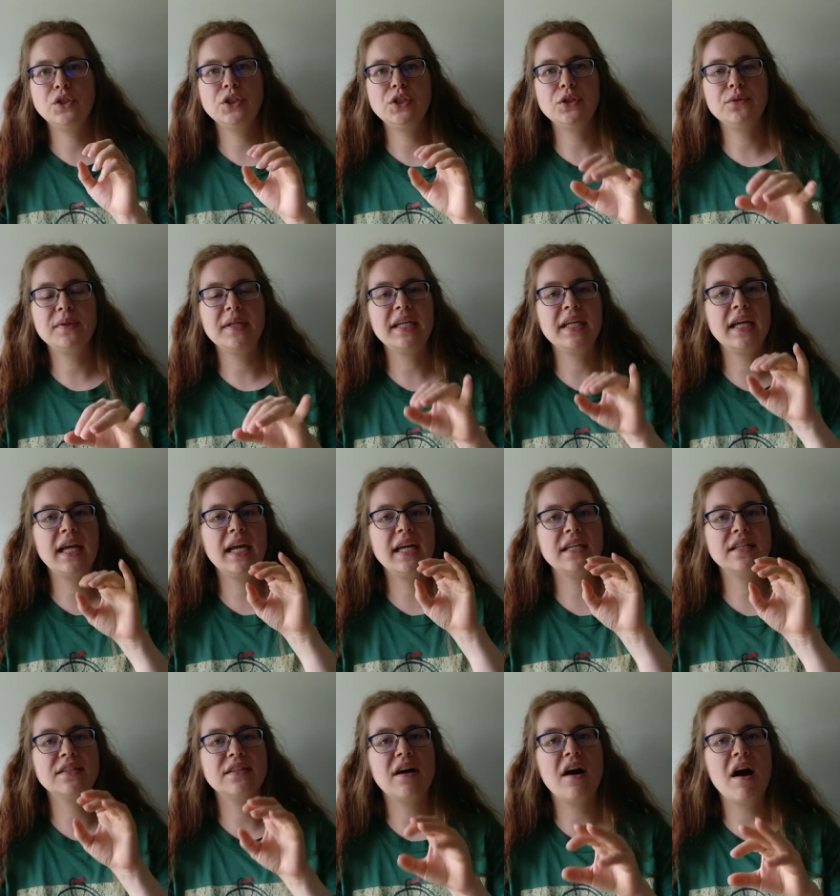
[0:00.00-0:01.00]
doing a
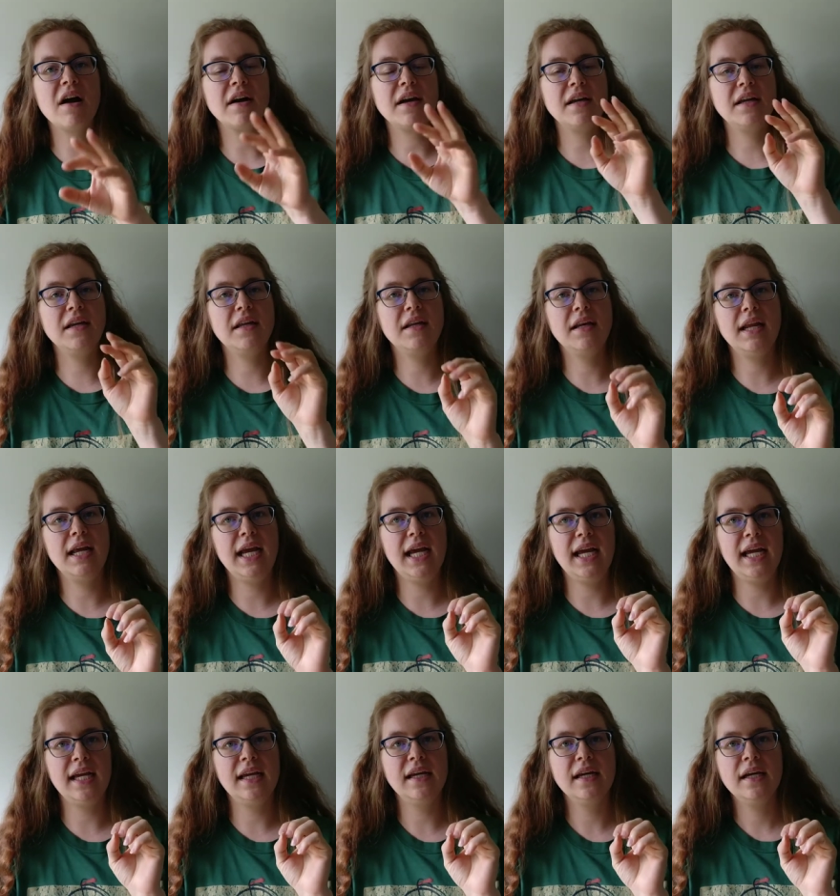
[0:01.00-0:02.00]
sock in
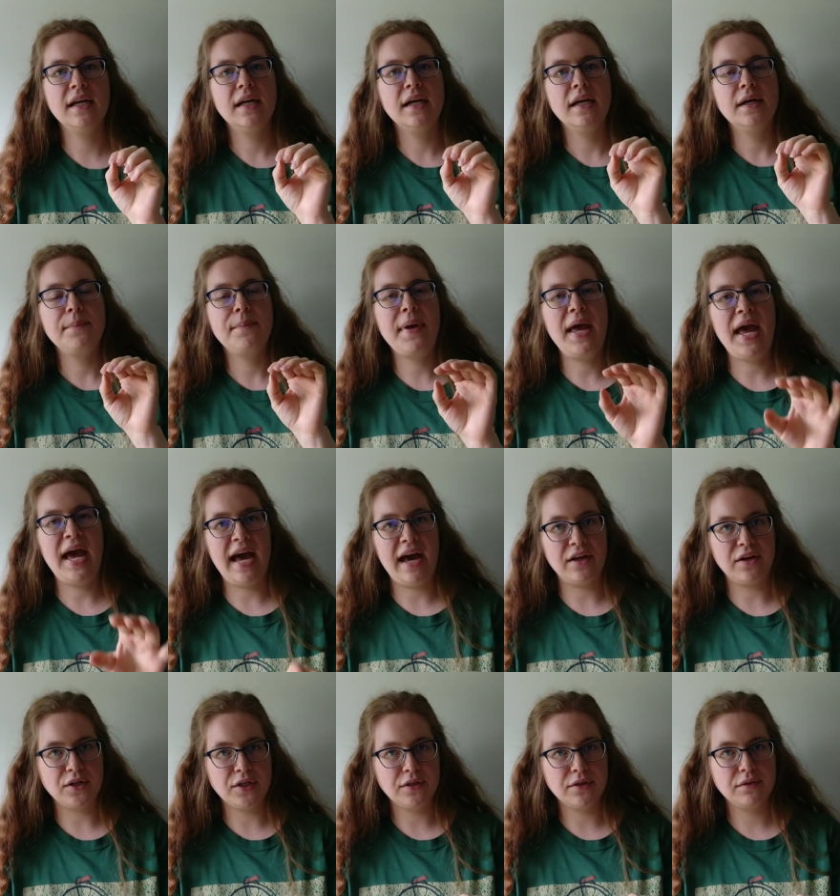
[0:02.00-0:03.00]
a
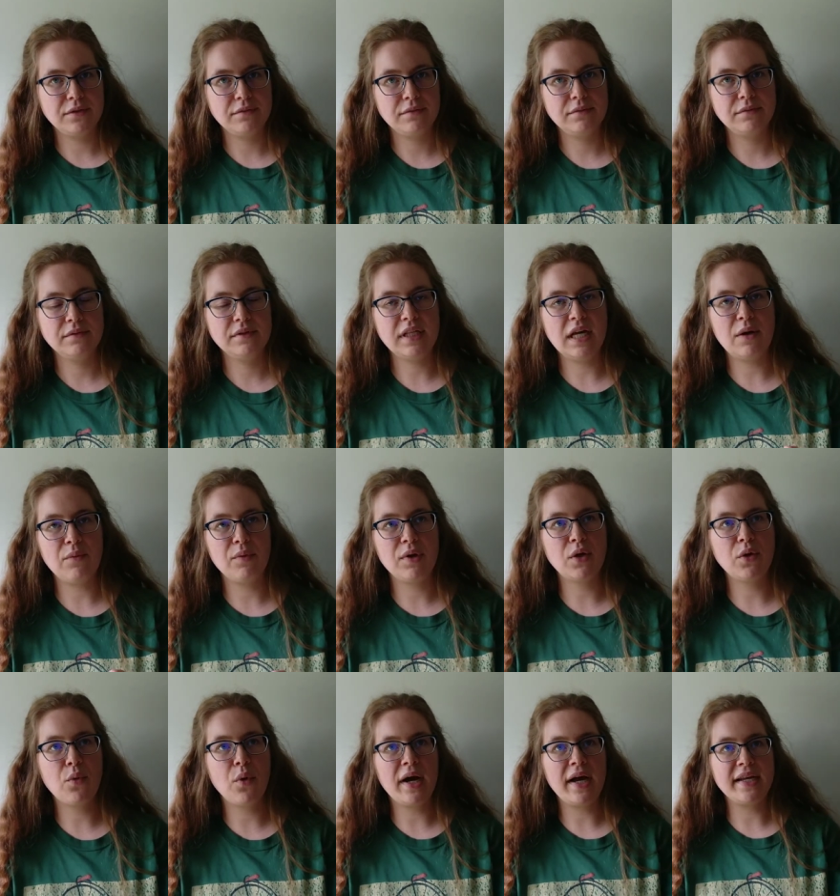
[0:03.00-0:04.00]
pattern that
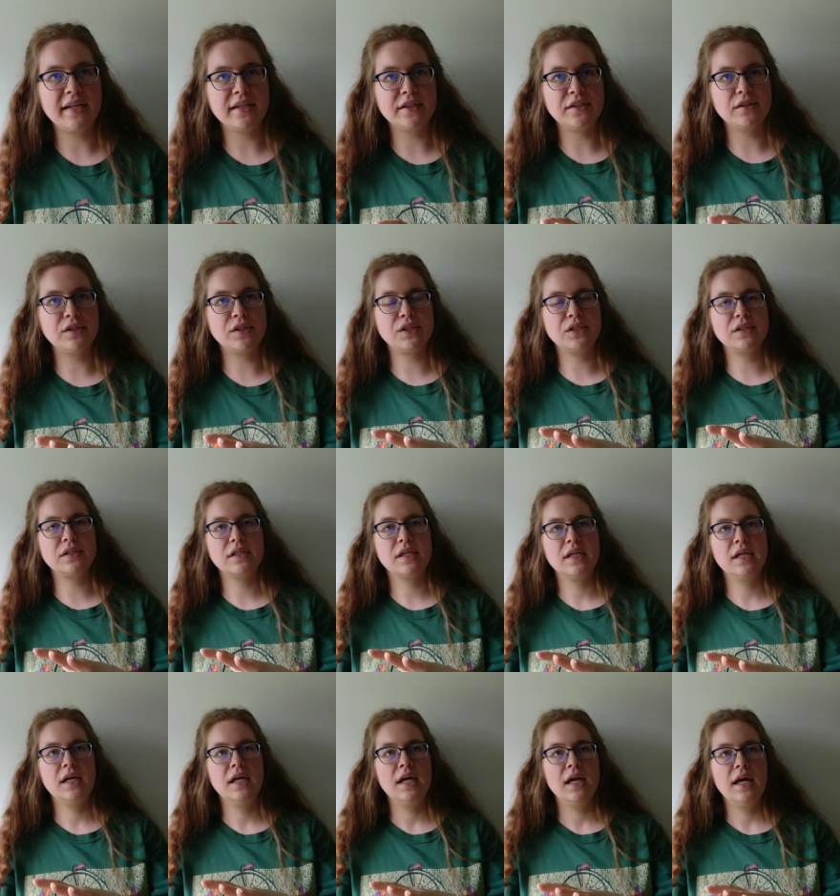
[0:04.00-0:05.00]
requires
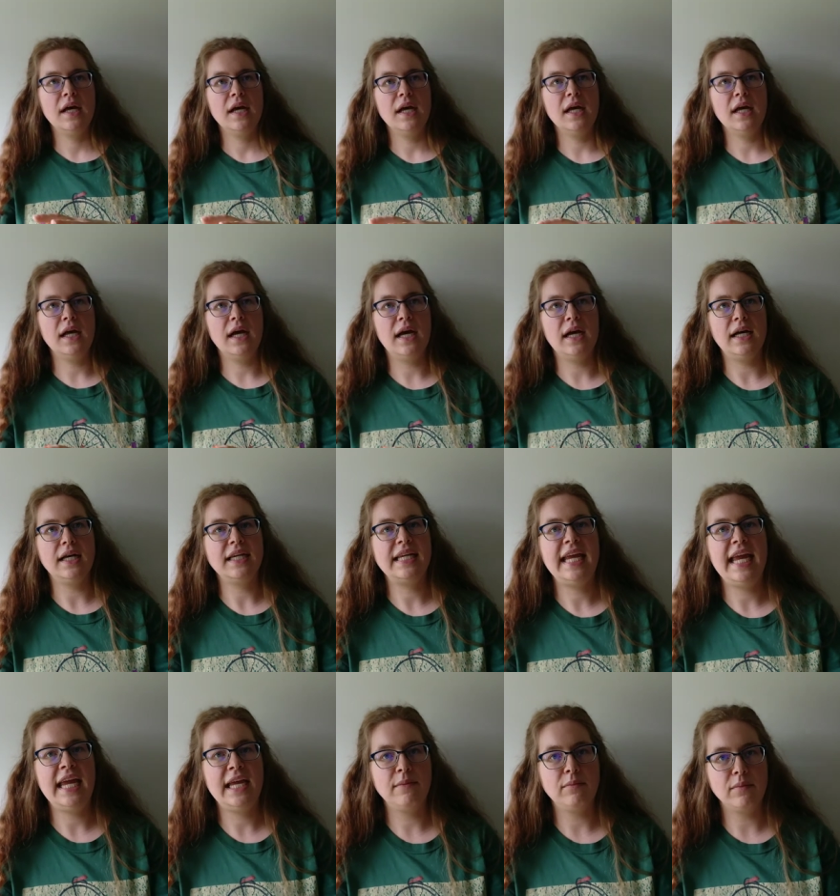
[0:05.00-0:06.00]

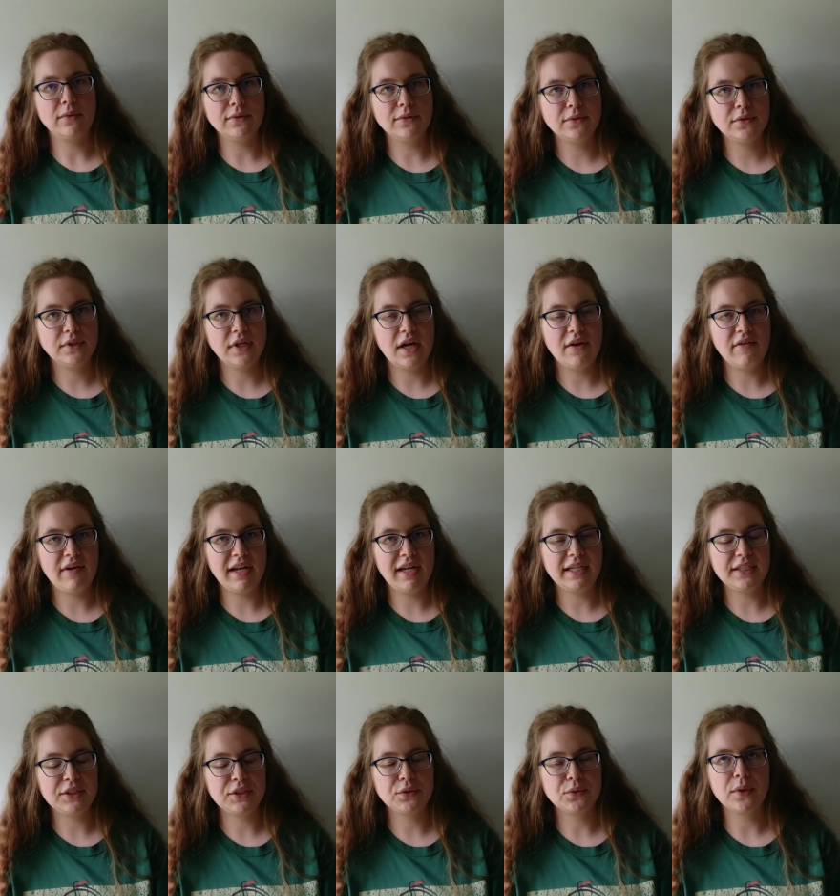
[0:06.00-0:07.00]
cables of
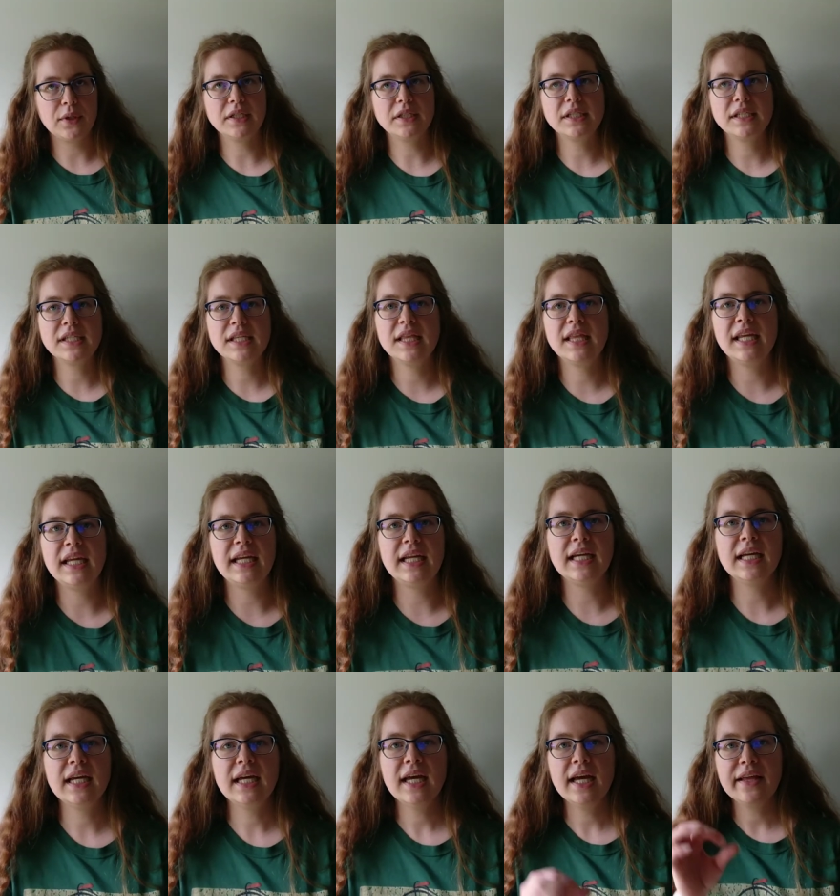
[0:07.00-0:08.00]
any sort. The
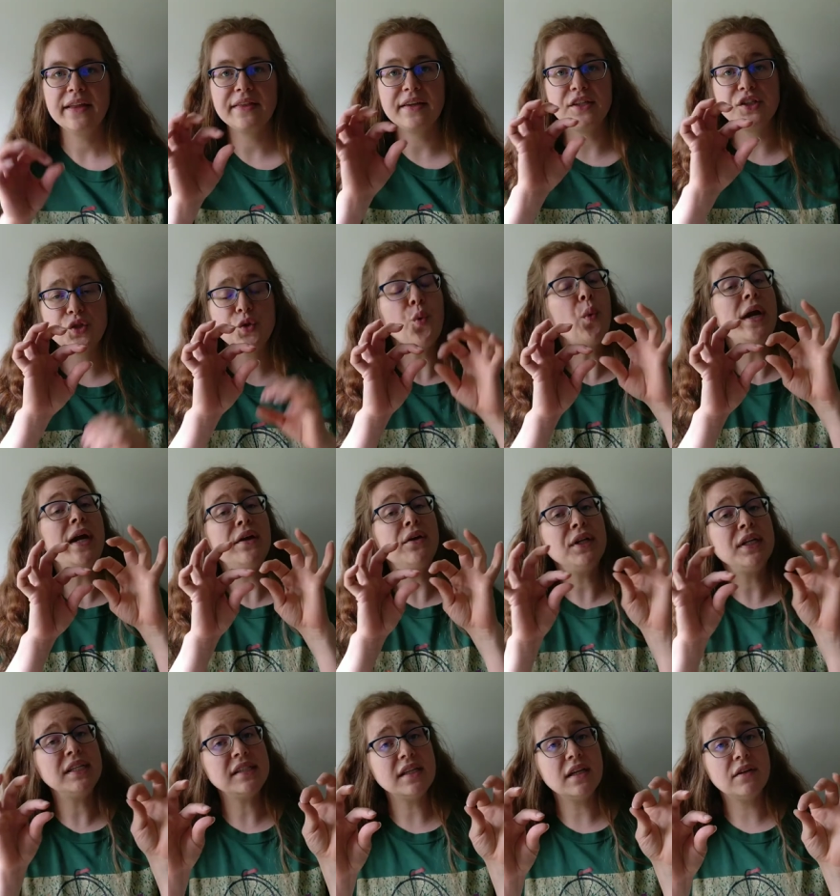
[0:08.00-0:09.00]

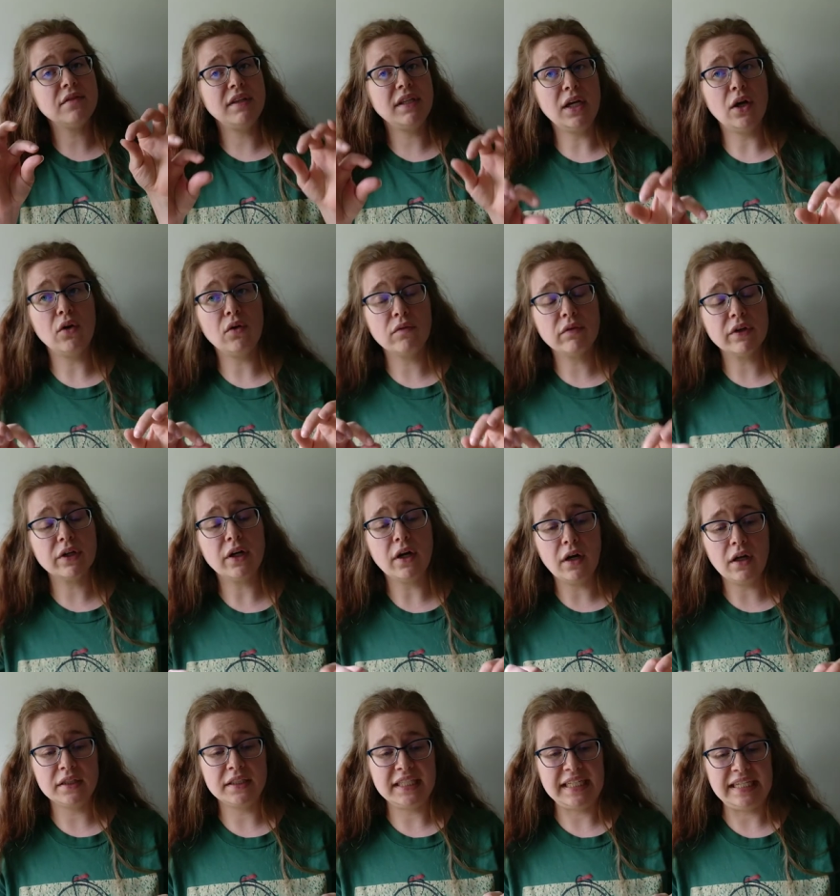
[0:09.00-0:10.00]
squareness of the
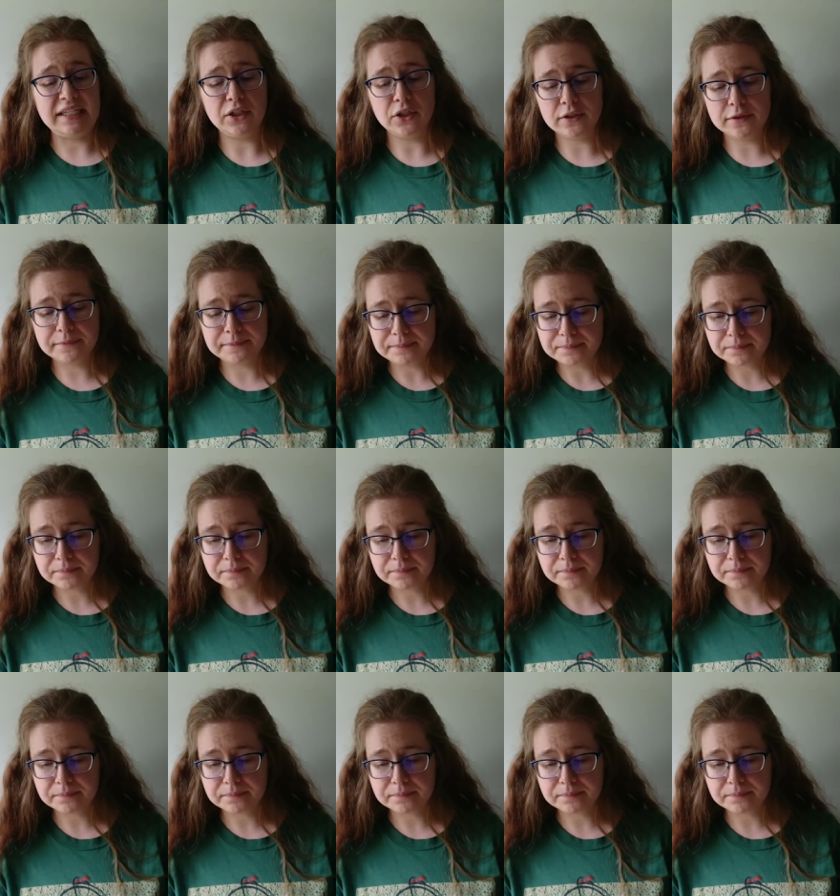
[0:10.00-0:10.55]
overall needle